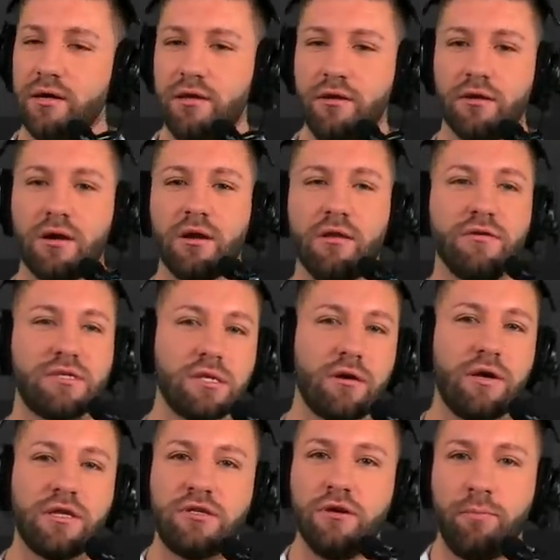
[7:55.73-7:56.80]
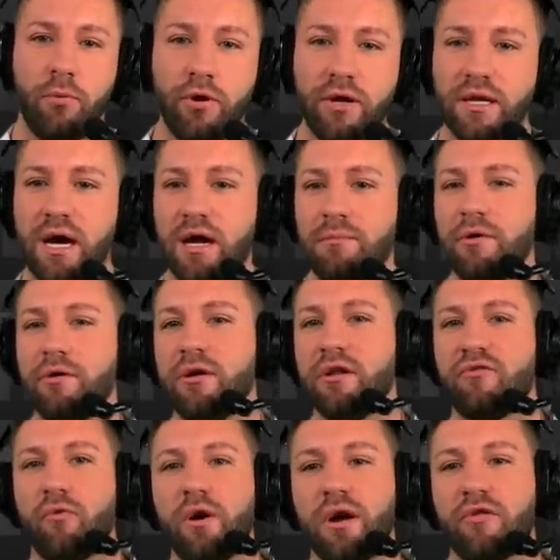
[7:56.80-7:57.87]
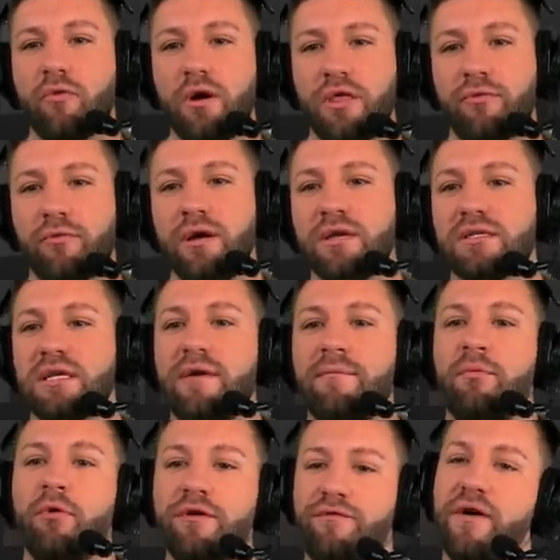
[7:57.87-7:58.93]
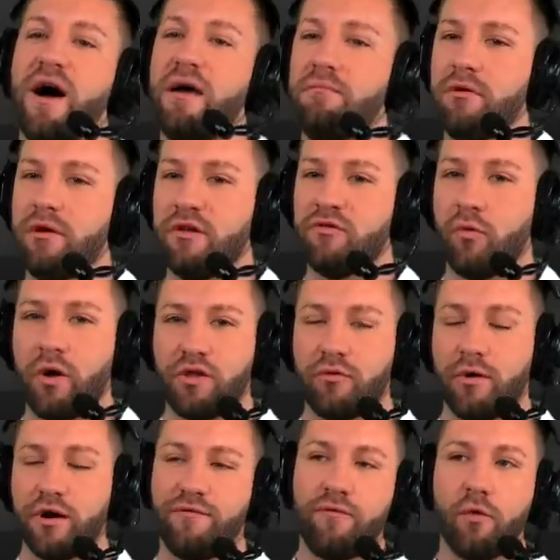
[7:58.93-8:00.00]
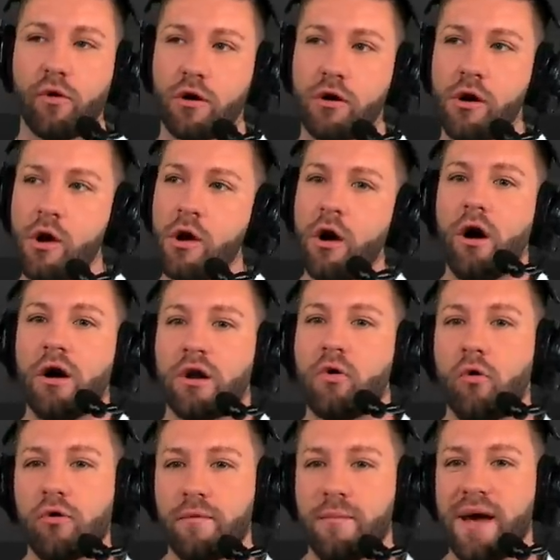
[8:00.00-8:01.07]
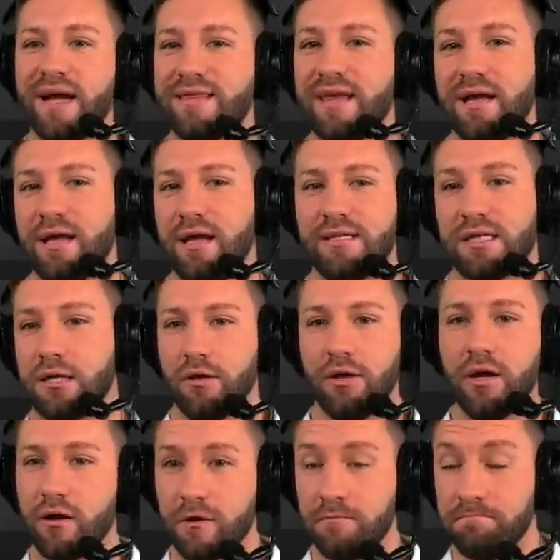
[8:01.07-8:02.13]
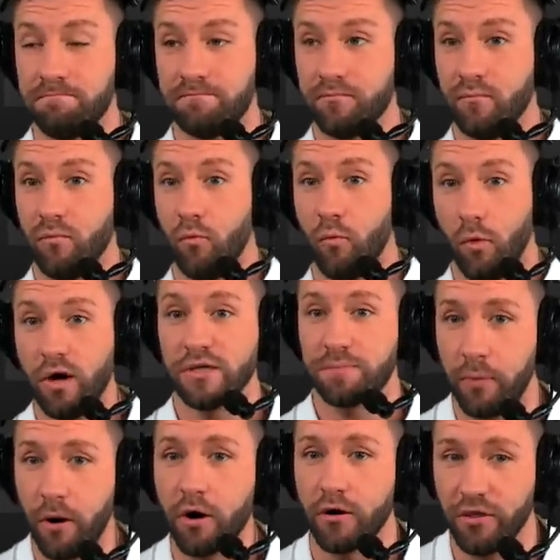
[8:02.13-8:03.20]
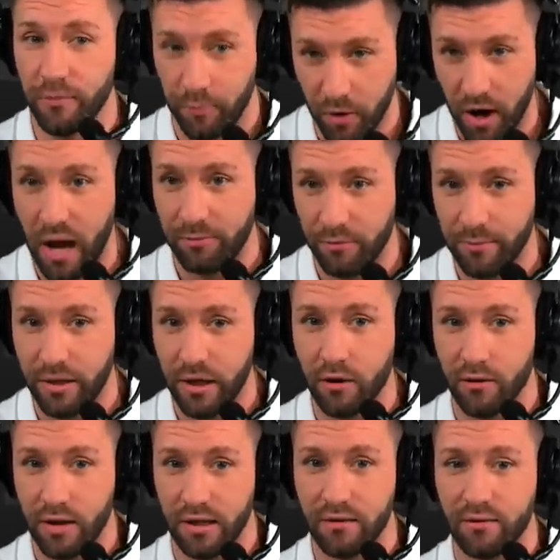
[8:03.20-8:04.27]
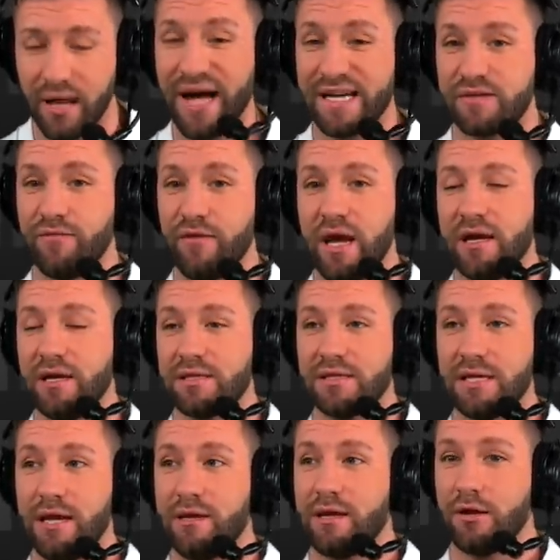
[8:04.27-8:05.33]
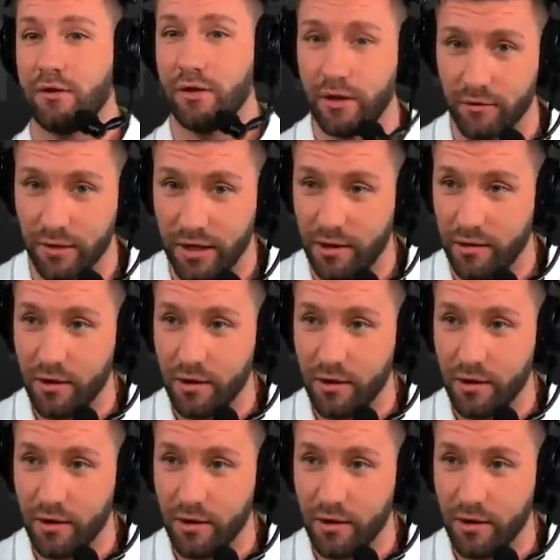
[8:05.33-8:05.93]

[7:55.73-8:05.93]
you're going to lose 32.9 million in 2023 and 7.5 million in 2024 on a quarterback that it's clear was part of the problem here in Las Vegas and clearly